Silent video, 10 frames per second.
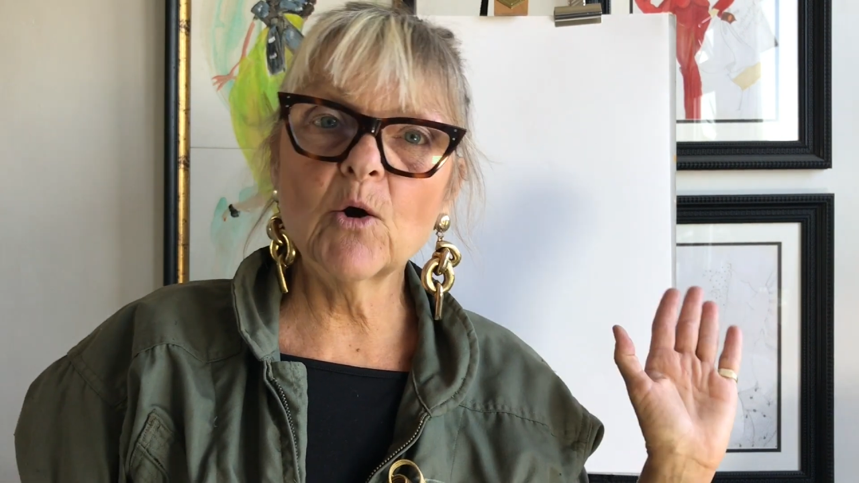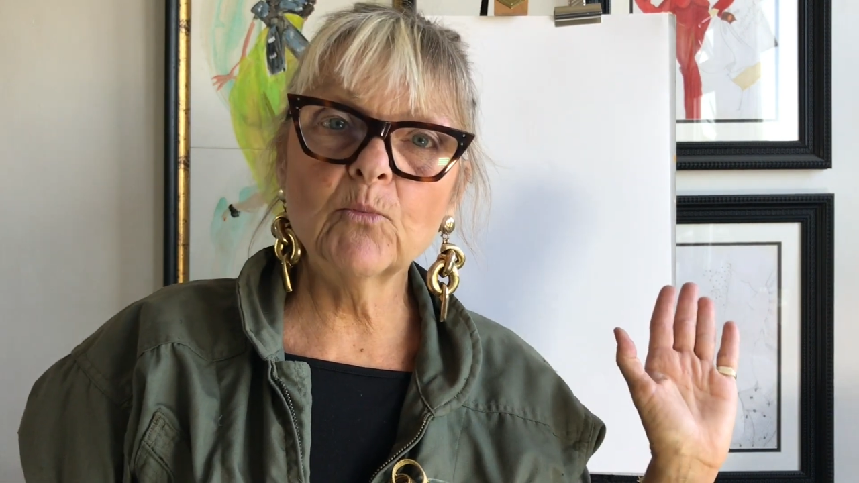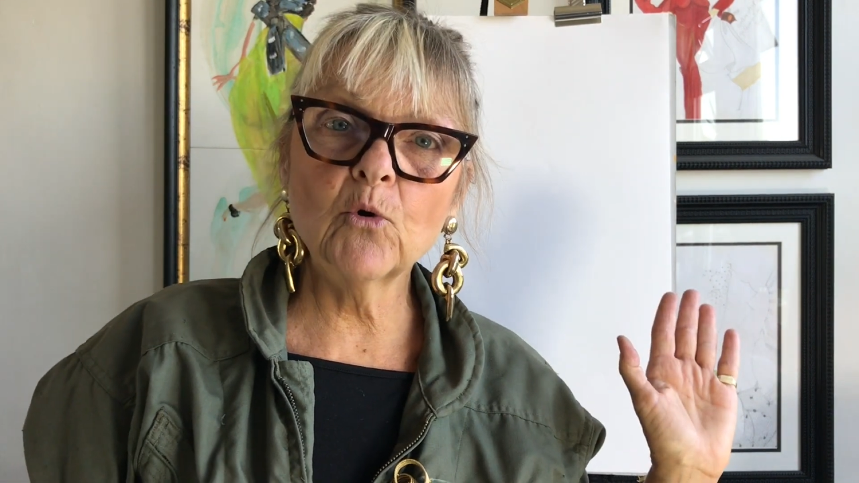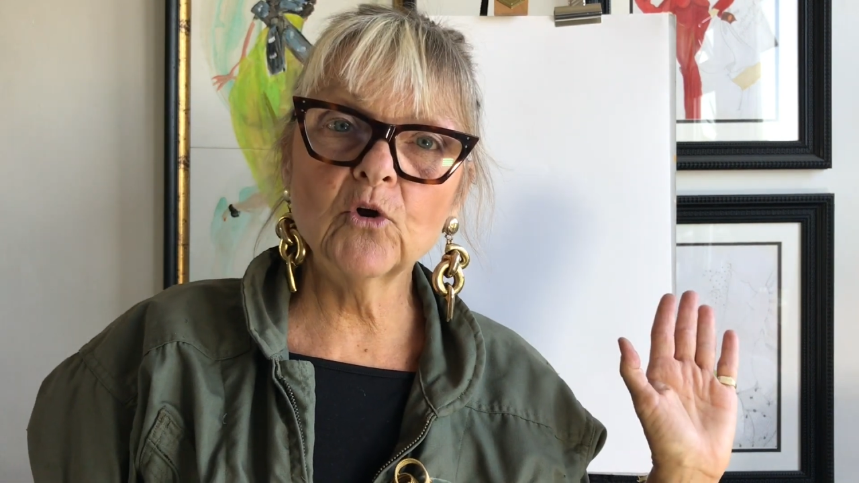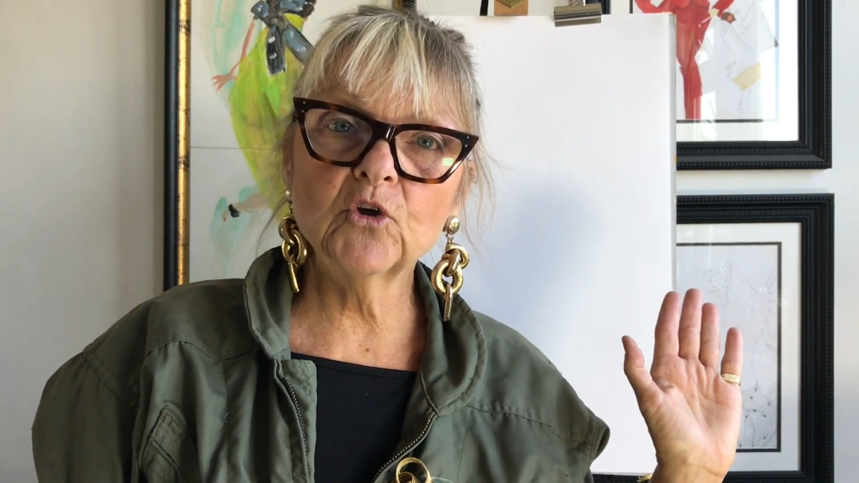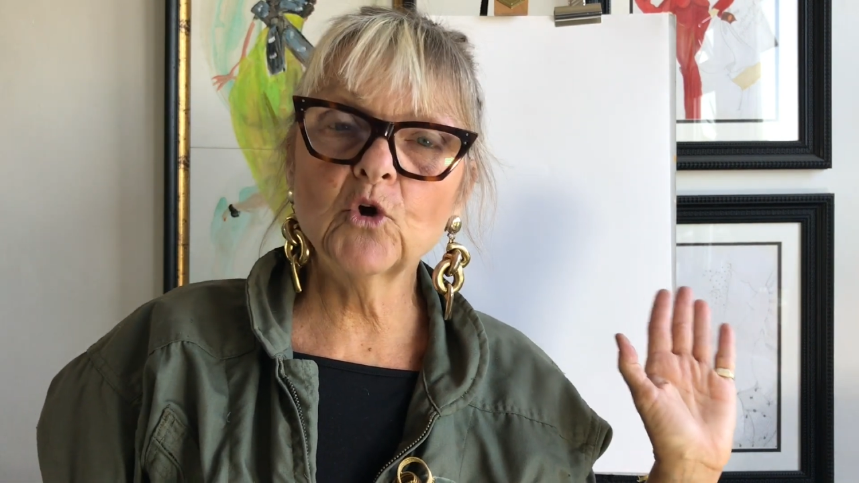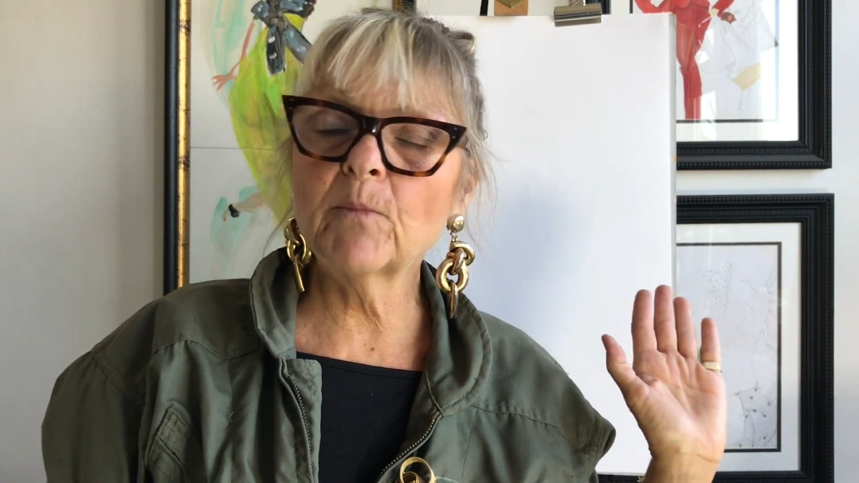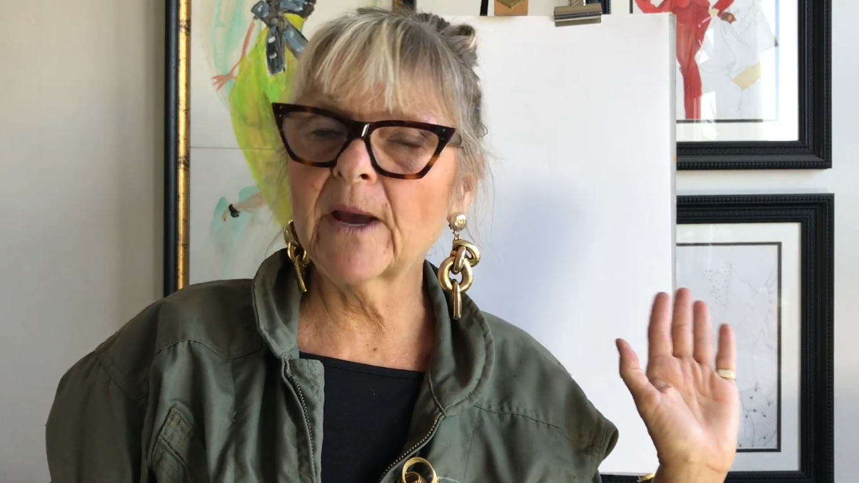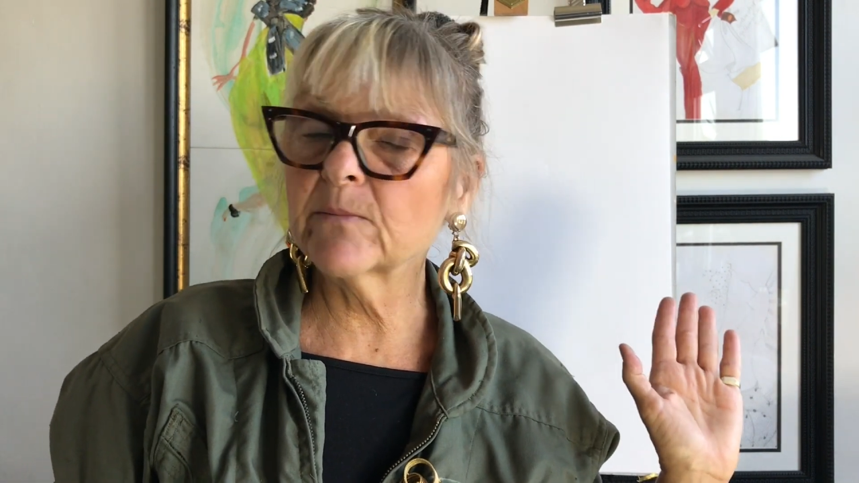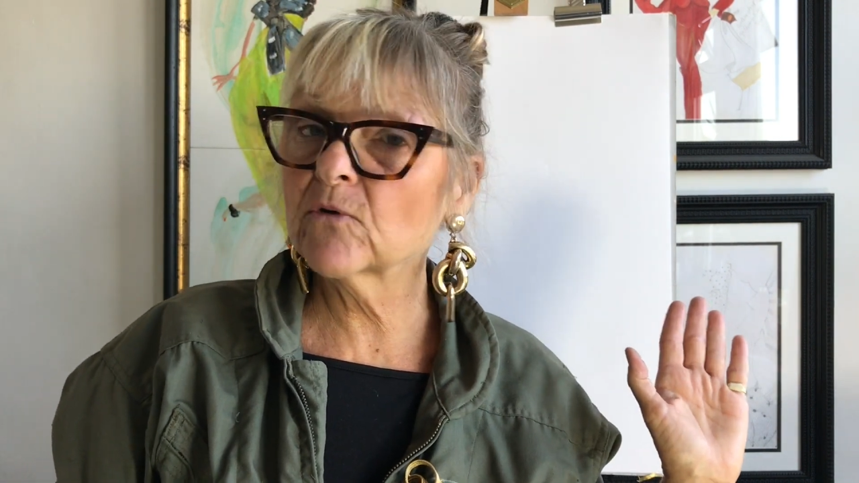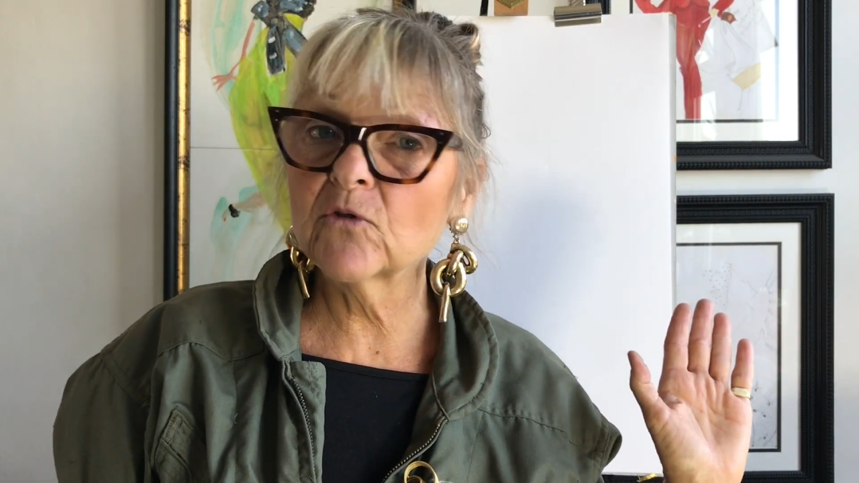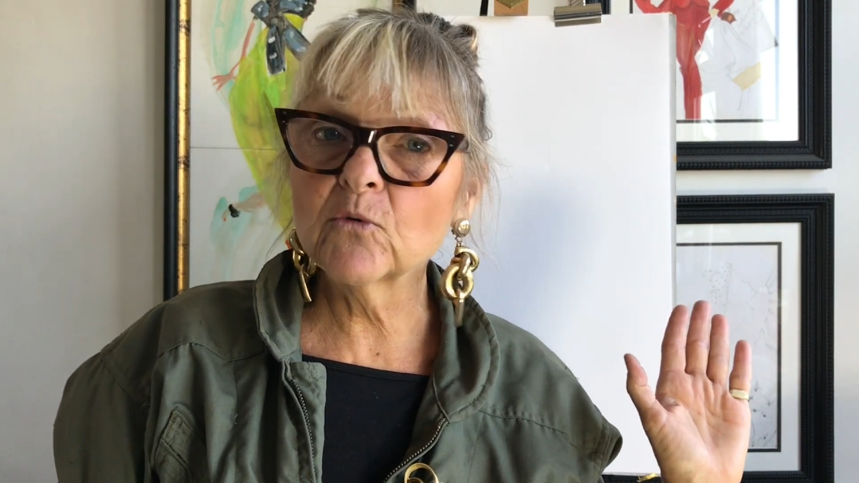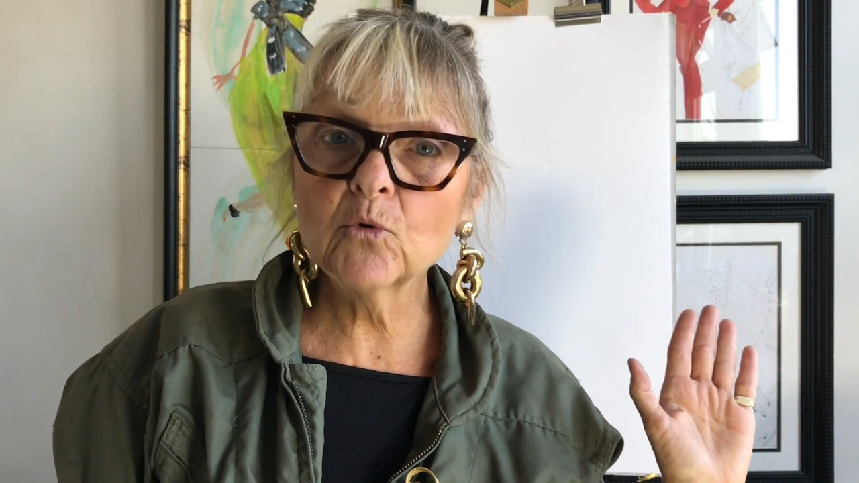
put your paper on the